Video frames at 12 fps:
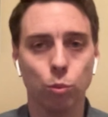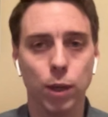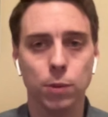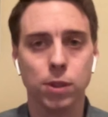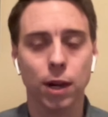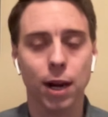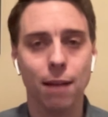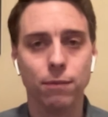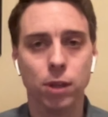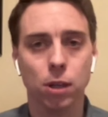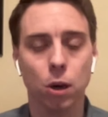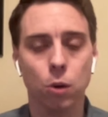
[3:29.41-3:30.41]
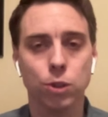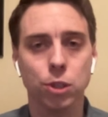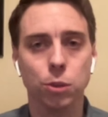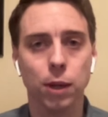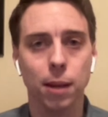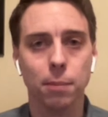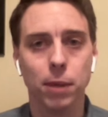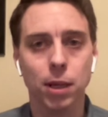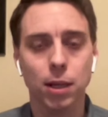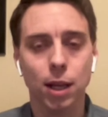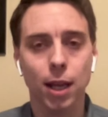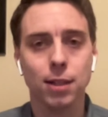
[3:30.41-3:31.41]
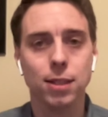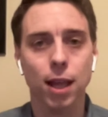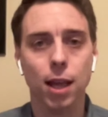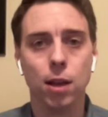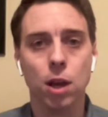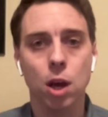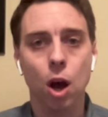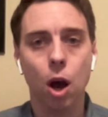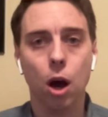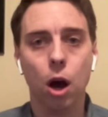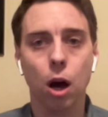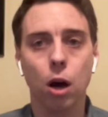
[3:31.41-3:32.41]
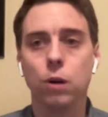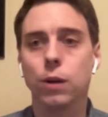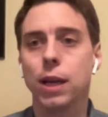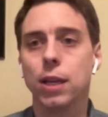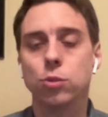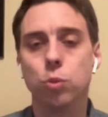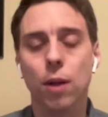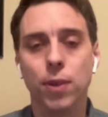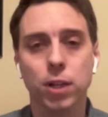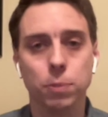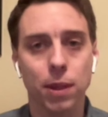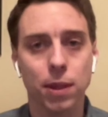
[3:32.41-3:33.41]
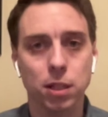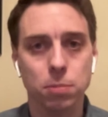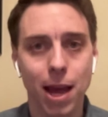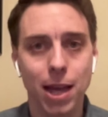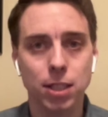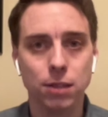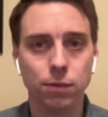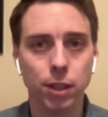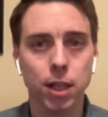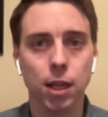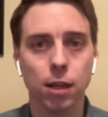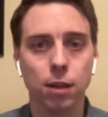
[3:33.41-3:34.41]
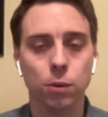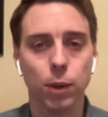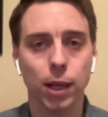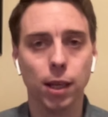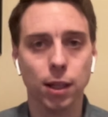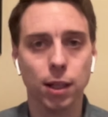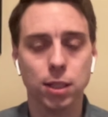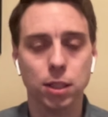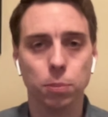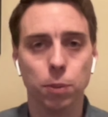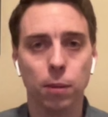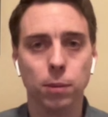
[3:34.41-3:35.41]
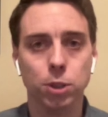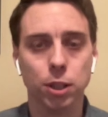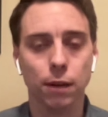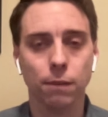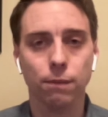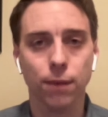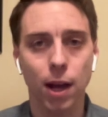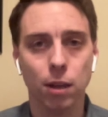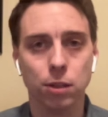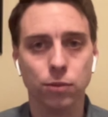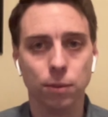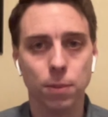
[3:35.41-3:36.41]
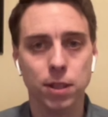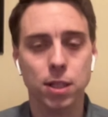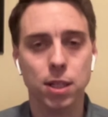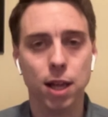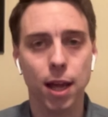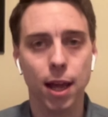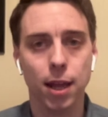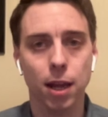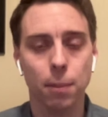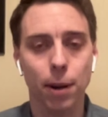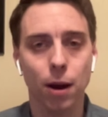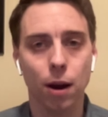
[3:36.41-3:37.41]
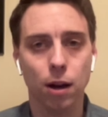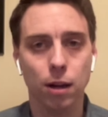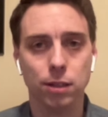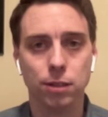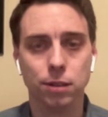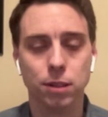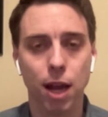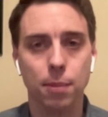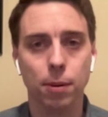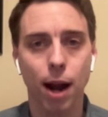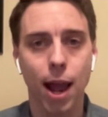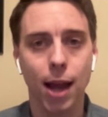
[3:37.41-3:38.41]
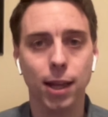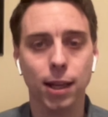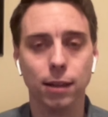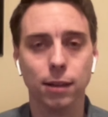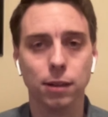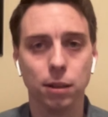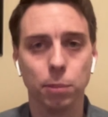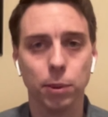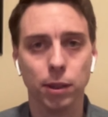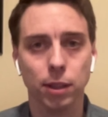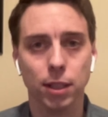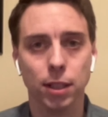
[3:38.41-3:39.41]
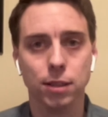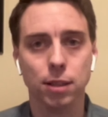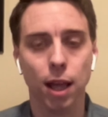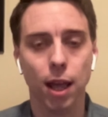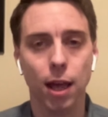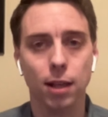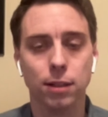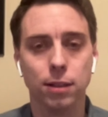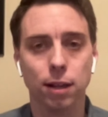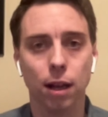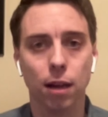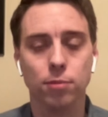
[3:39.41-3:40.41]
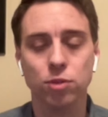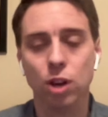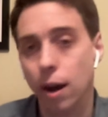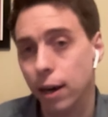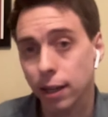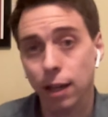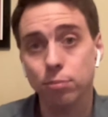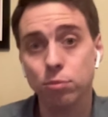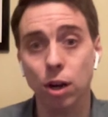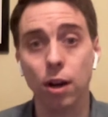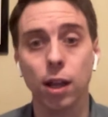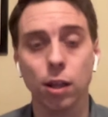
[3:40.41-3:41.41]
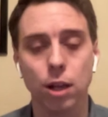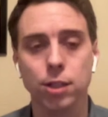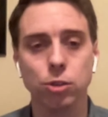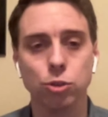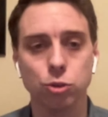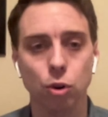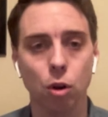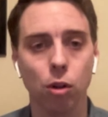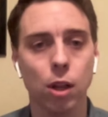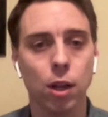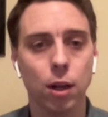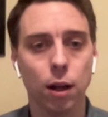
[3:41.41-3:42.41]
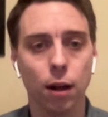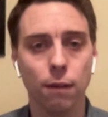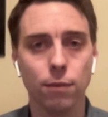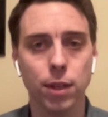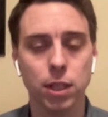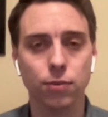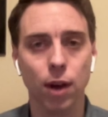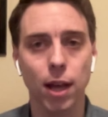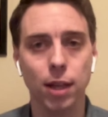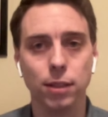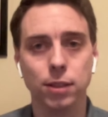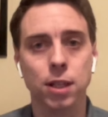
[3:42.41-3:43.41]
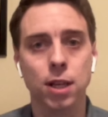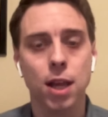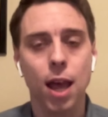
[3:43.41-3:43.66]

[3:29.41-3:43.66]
he was going to have to go to him and say, oh, guess what? There's been this massive leak. WikiLeaks is publishing files from the CIA about our cyber hacking abilities. And uh, I'm sorry, I'm sorry I lost control of these files.